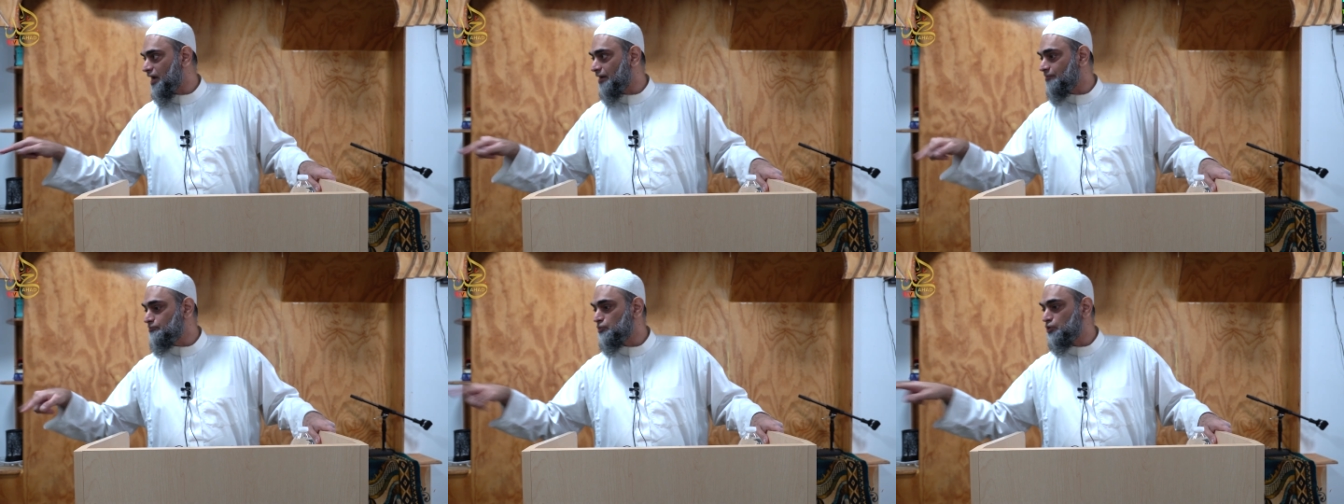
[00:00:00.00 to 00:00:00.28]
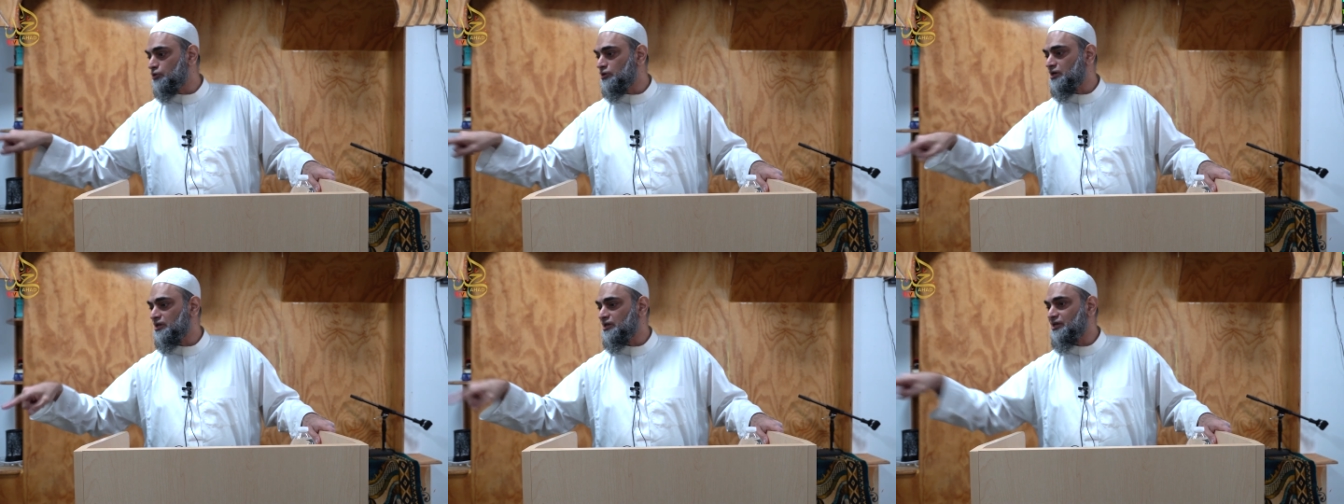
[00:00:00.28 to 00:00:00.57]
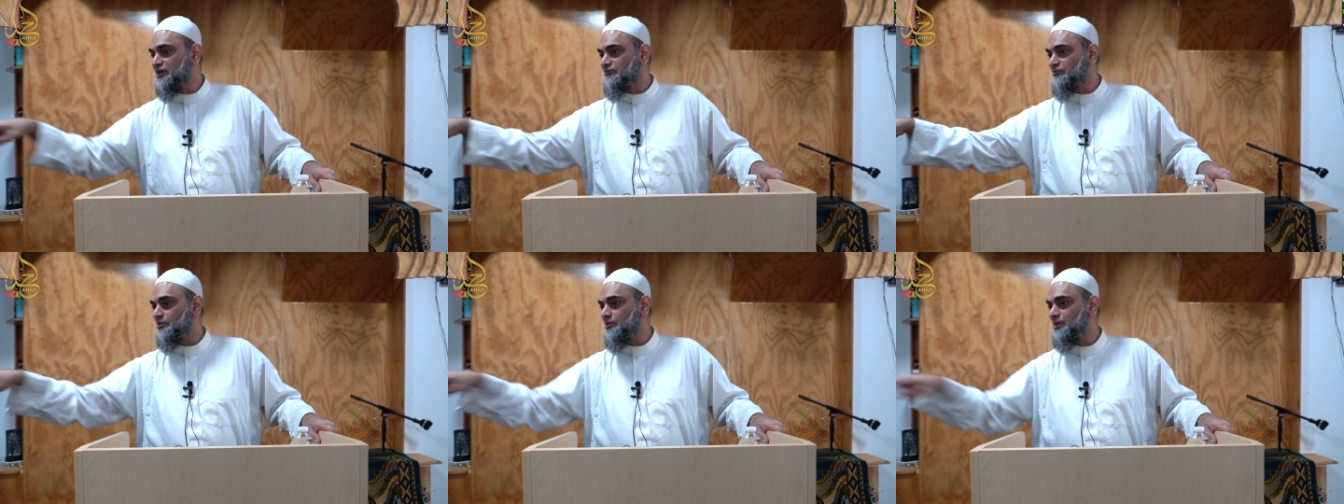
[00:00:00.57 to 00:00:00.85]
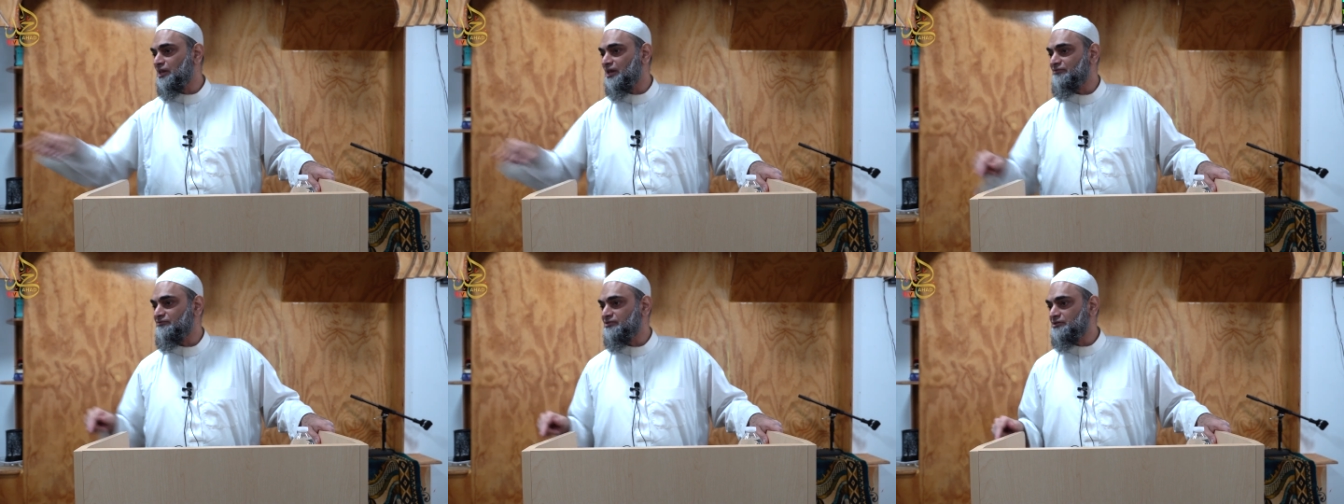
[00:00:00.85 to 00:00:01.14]
I'm not going to give him
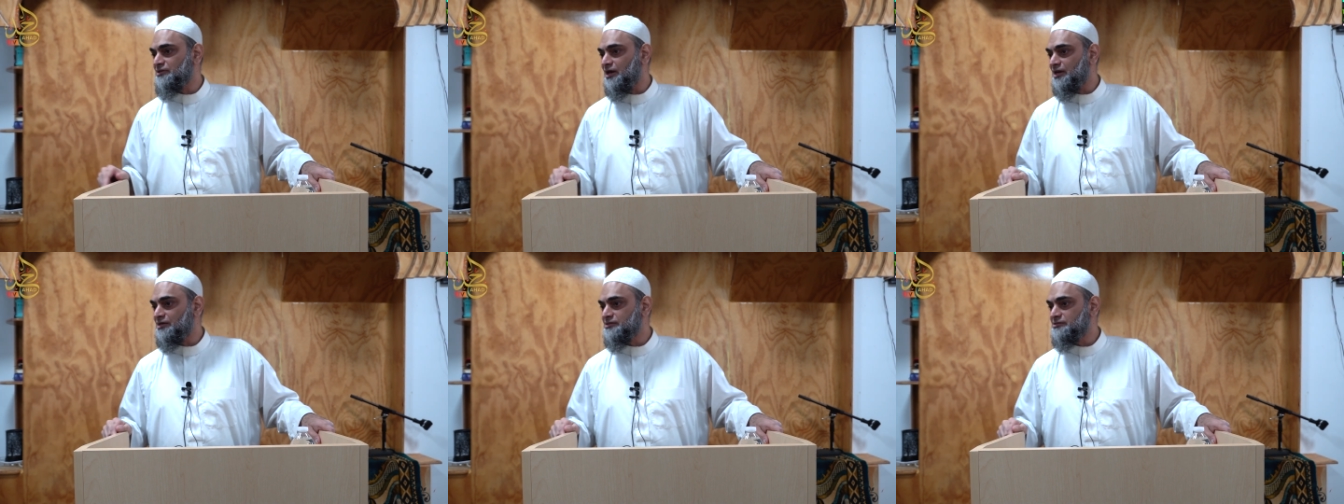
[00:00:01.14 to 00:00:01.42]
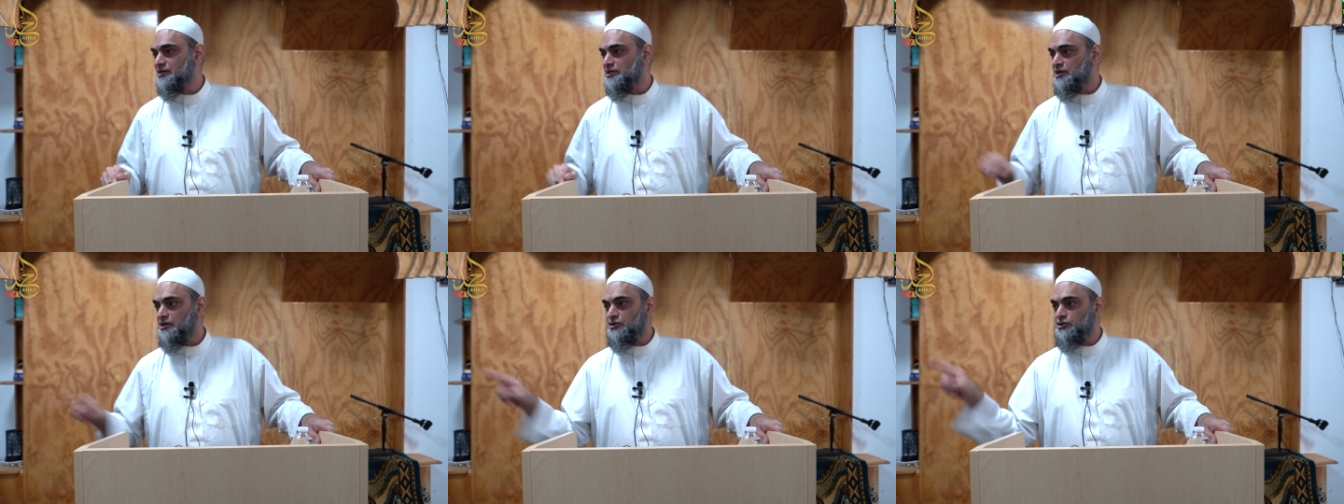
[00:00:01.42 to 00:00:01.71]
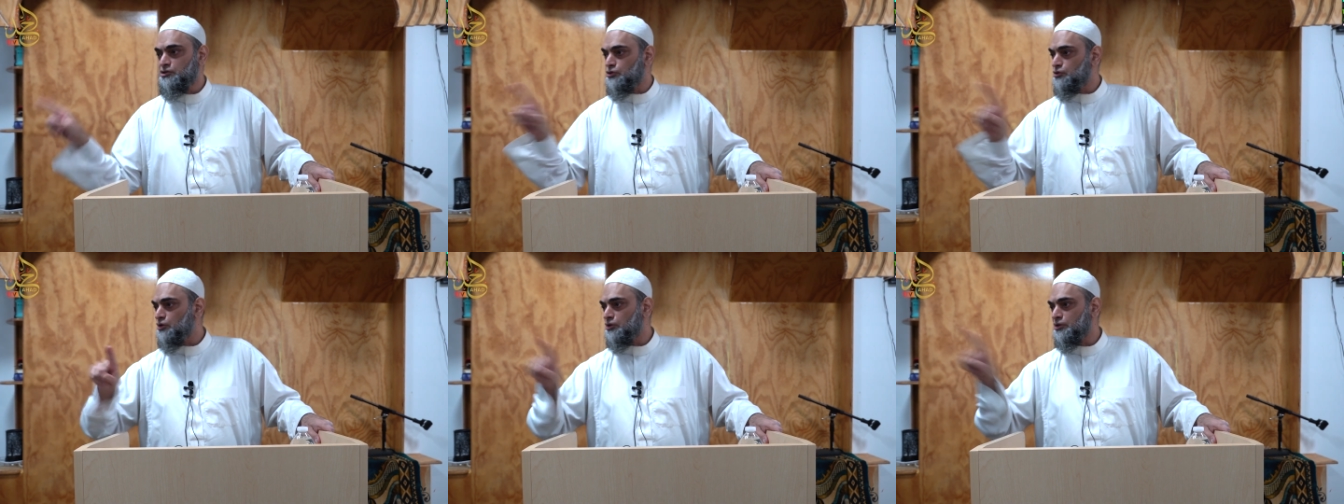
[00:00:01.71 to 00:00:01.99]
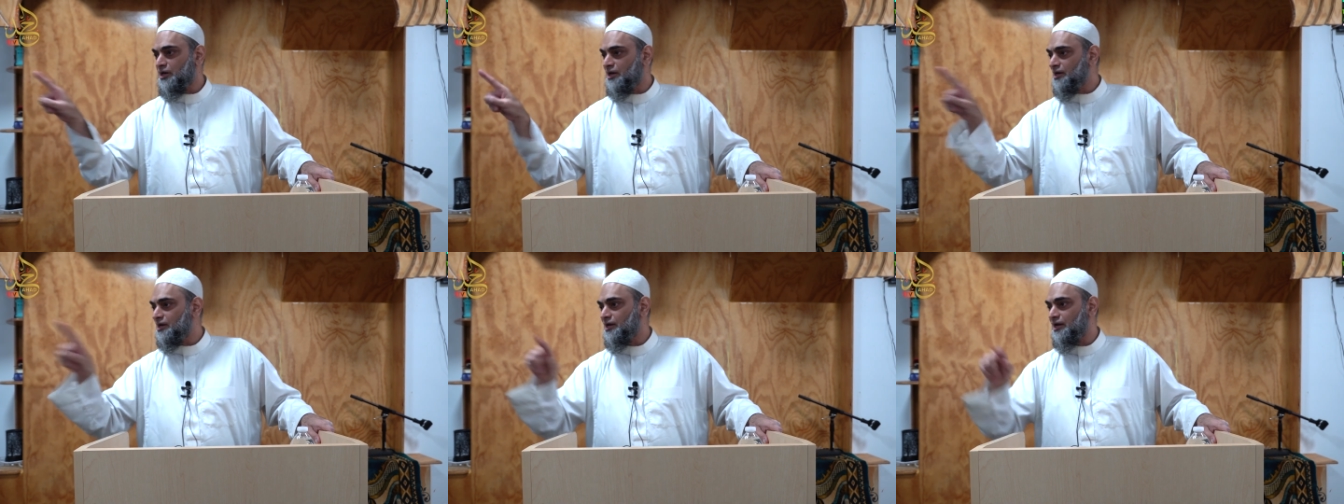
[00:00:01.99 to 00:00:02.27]
$11, you're not
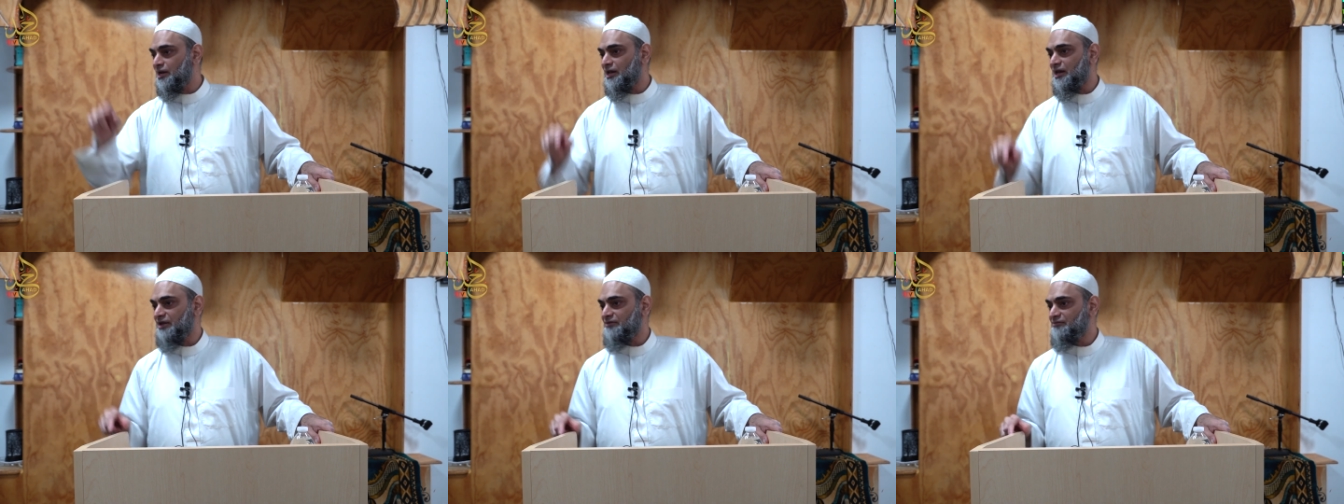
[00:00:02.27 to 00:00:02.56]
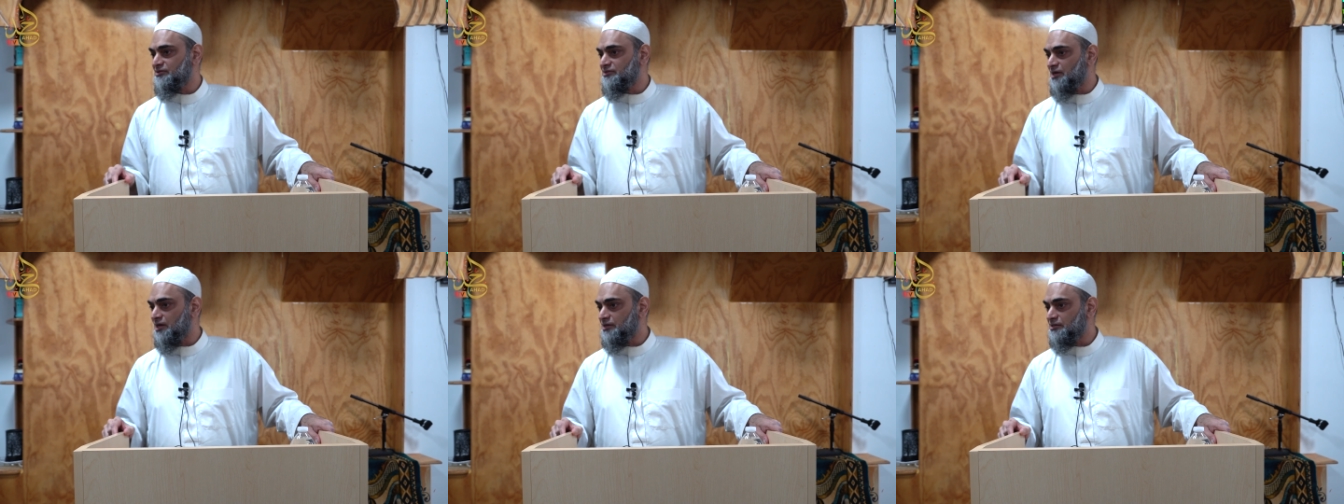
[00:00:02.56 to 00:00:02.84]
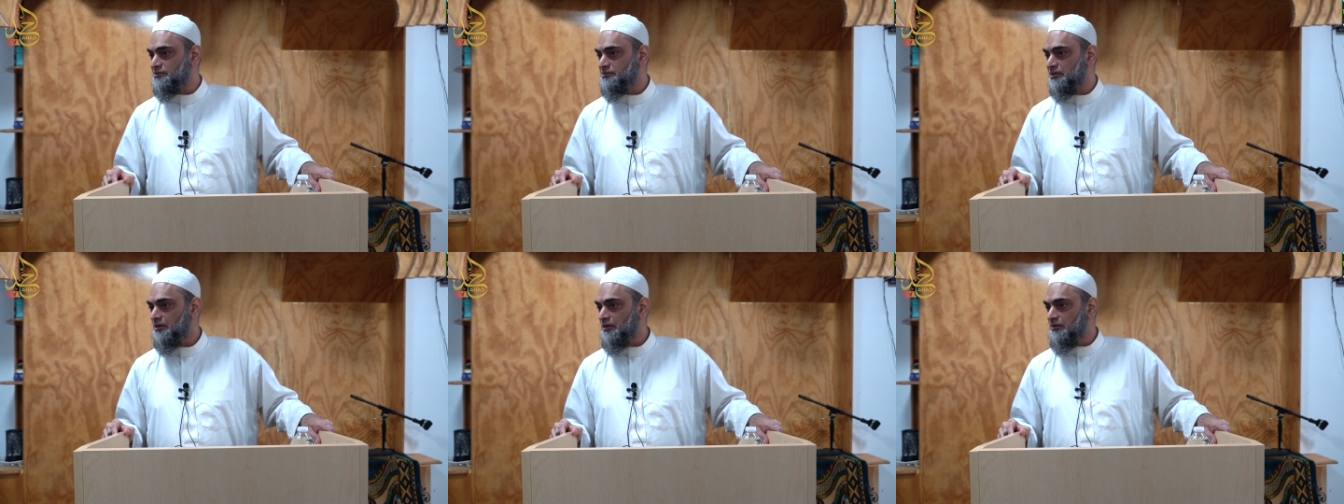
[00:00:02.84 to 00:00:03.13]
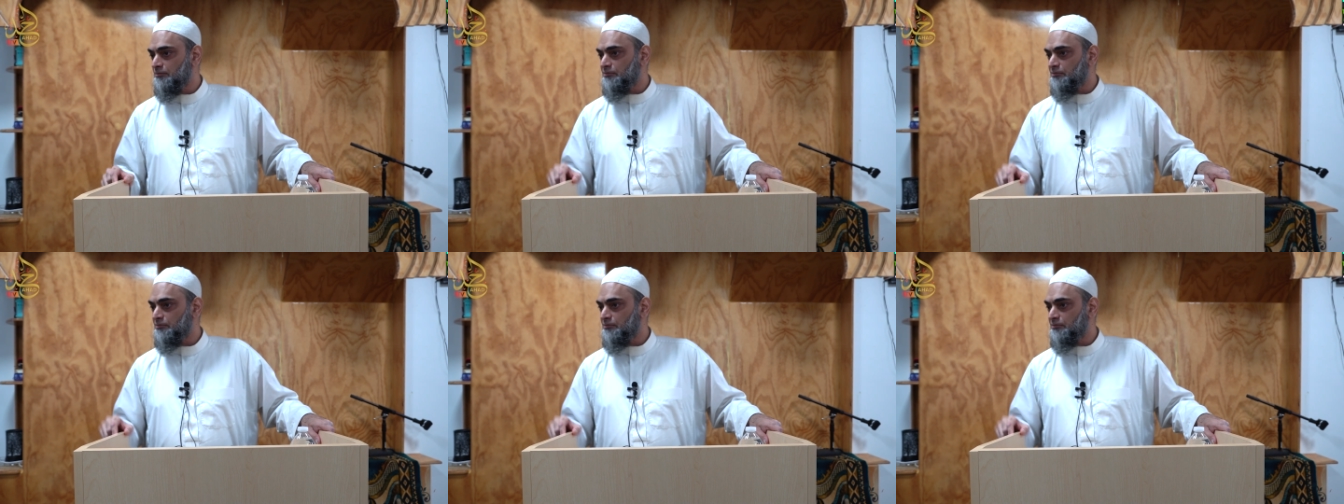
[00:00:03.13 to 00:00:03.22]
going to get $11.